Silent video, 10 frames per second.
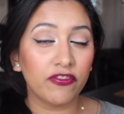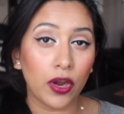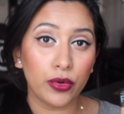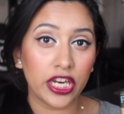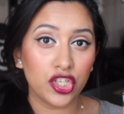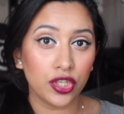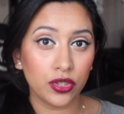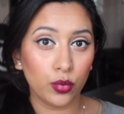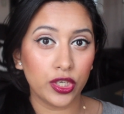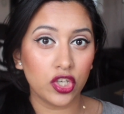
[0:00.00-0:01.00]

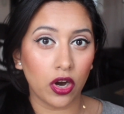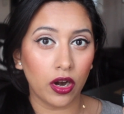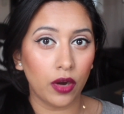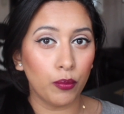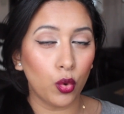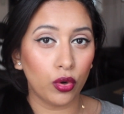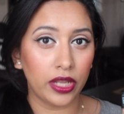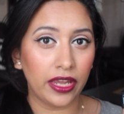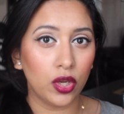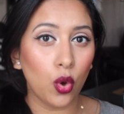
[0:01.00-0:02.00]
foundations which are more
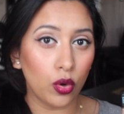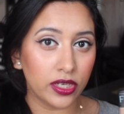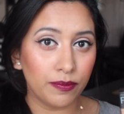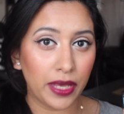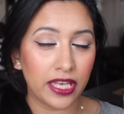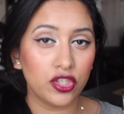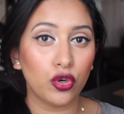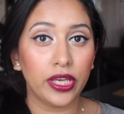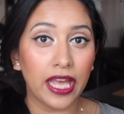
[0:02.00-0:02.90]
like golden based or